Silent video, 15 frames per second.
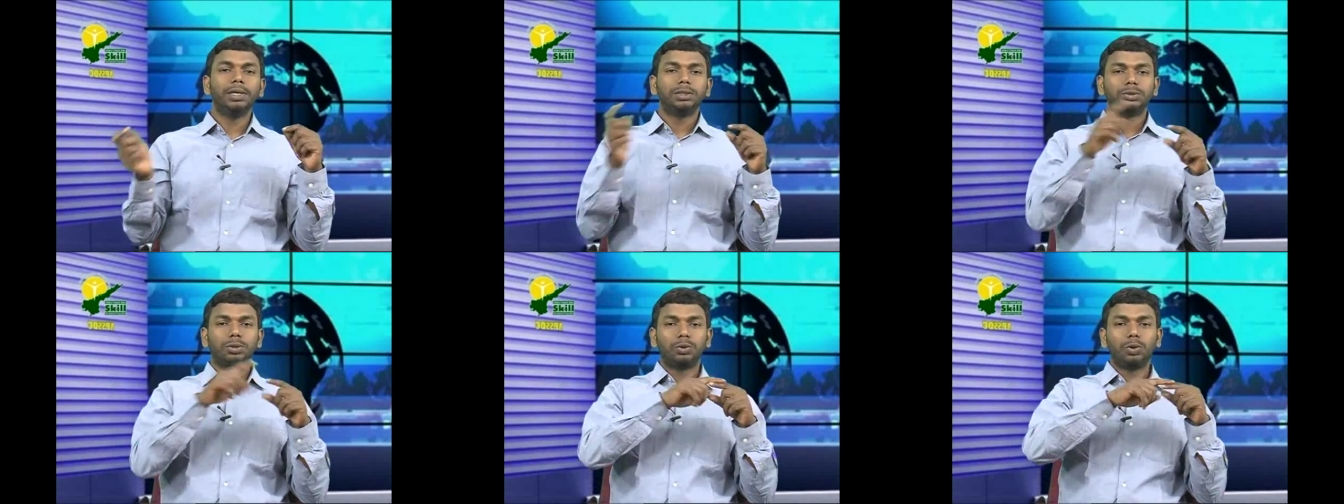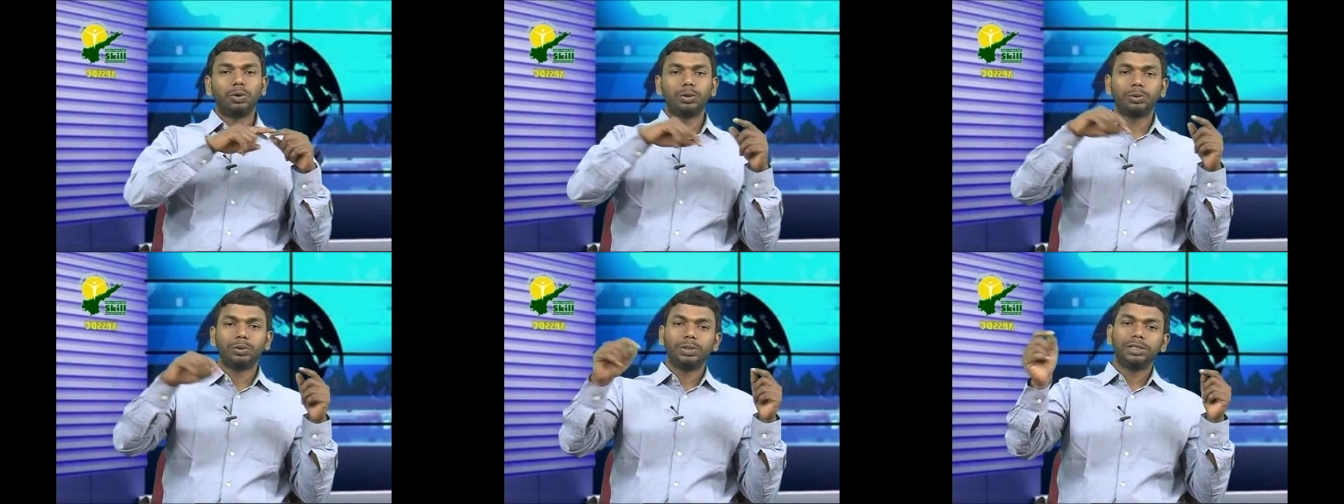So go
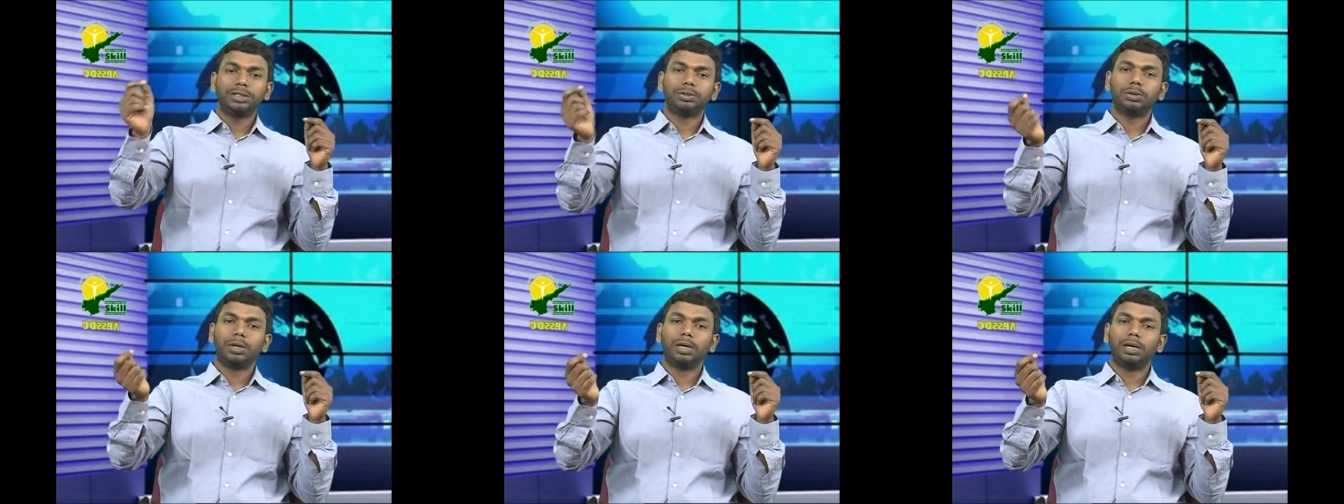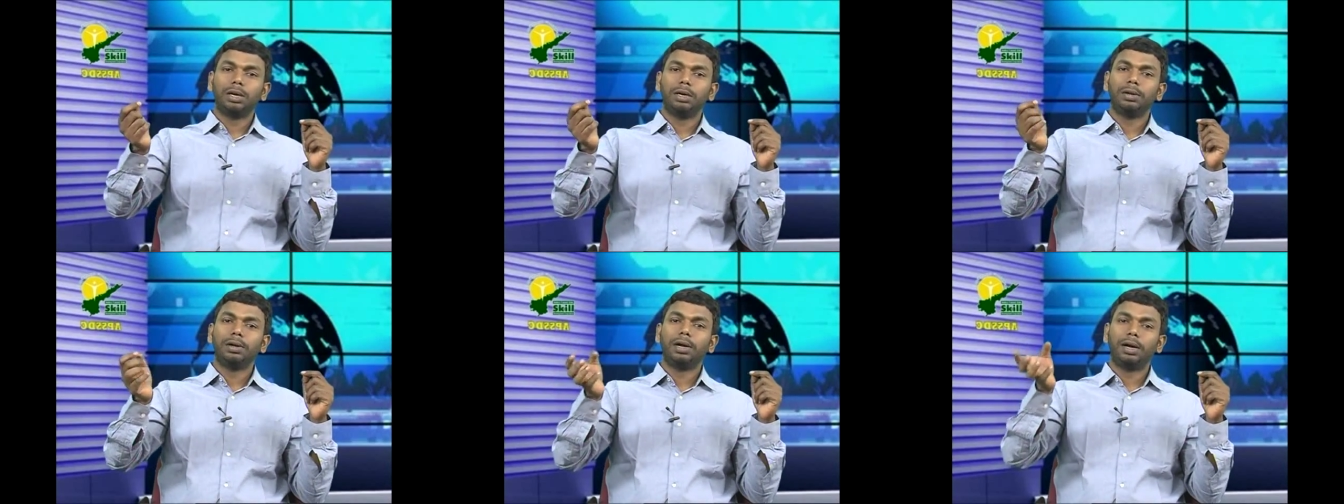to each URL
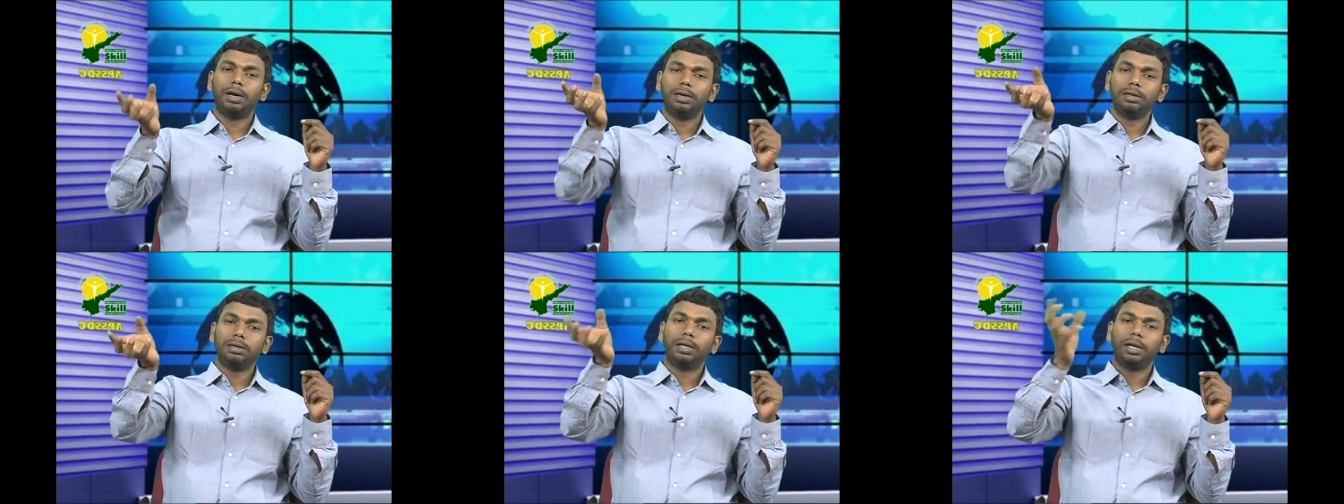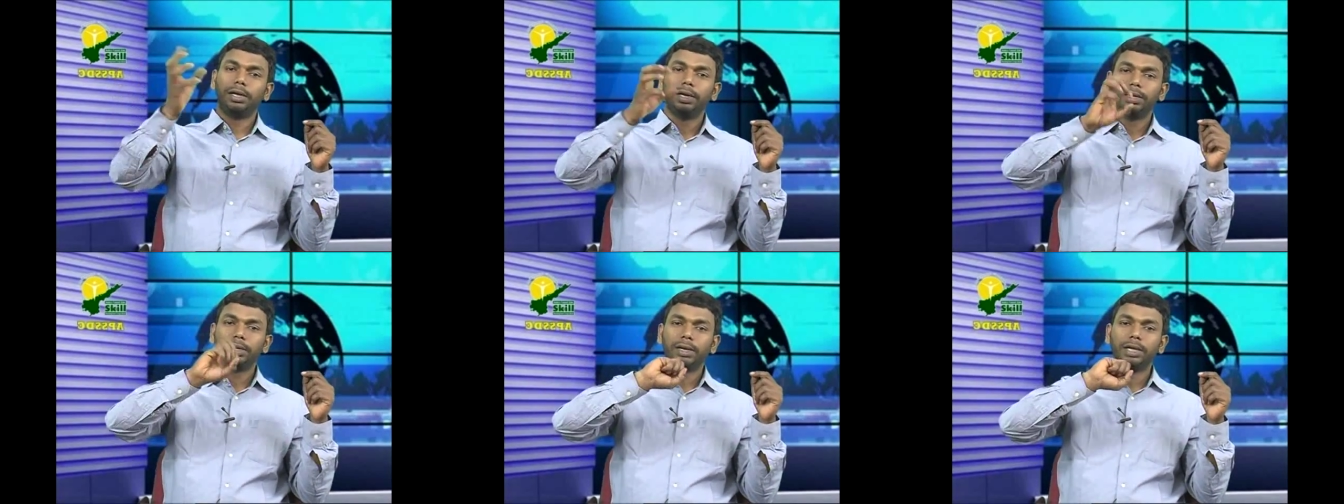and
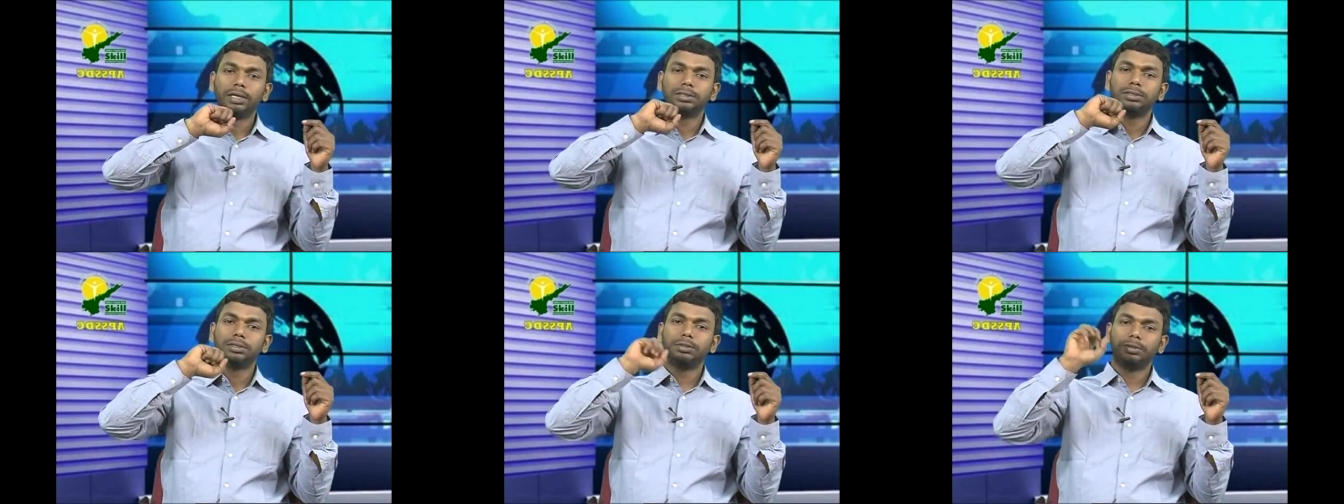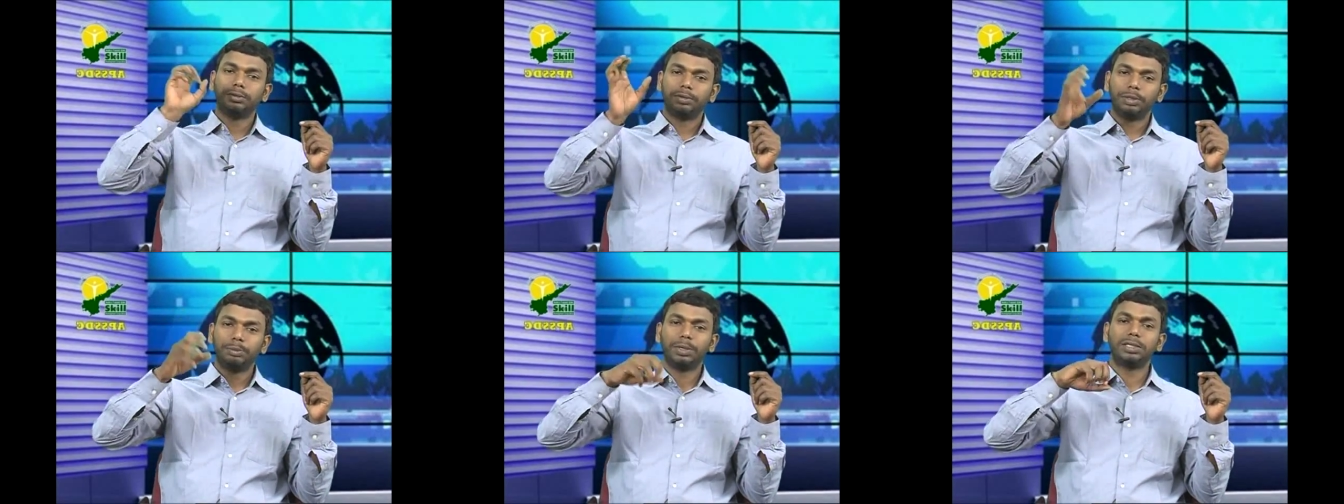again text,
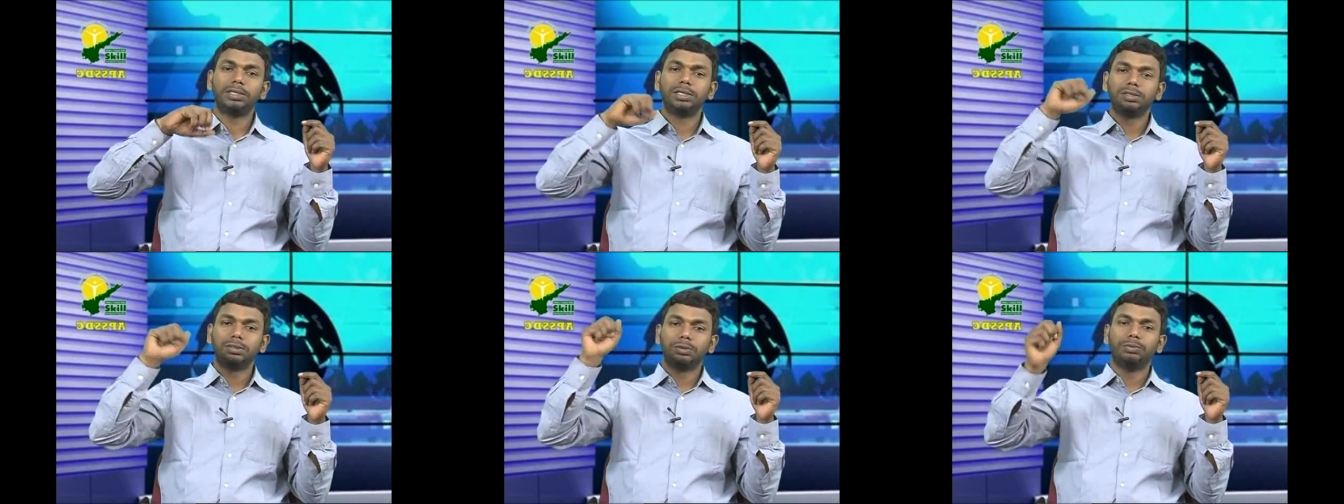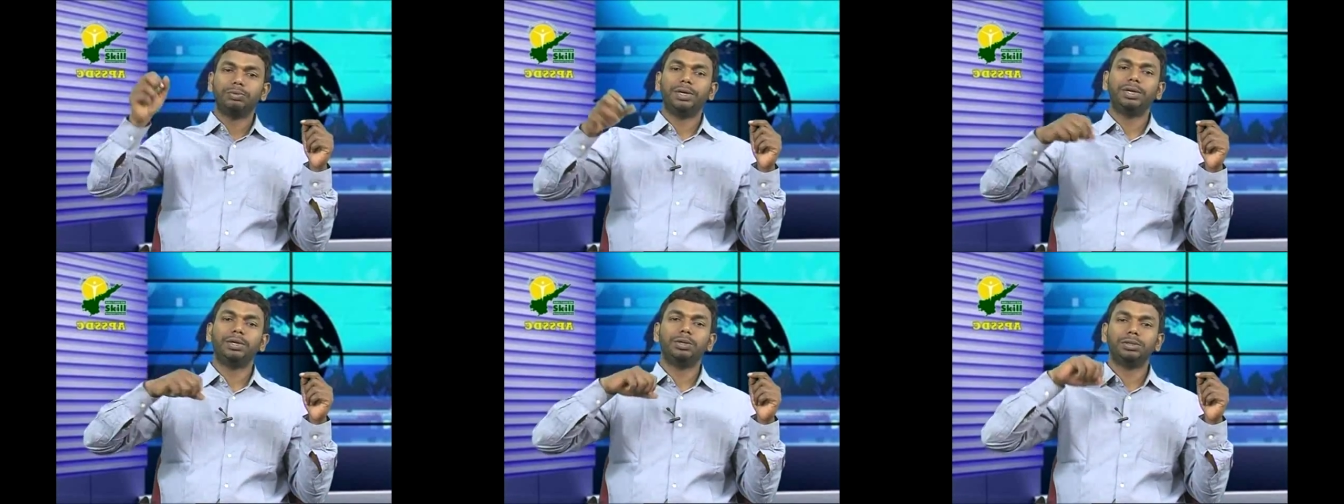images,
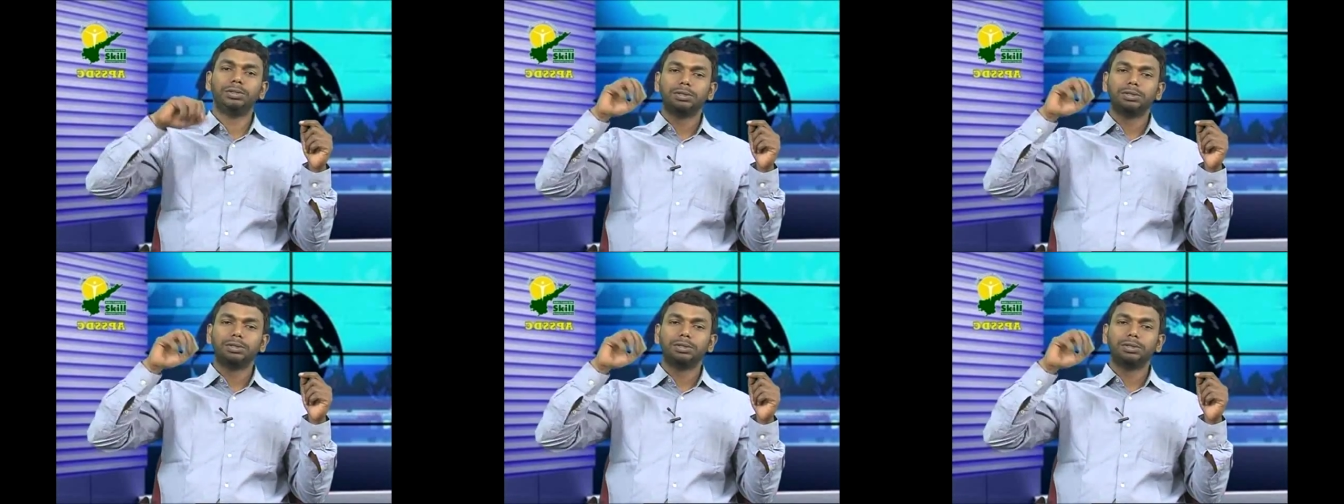videos,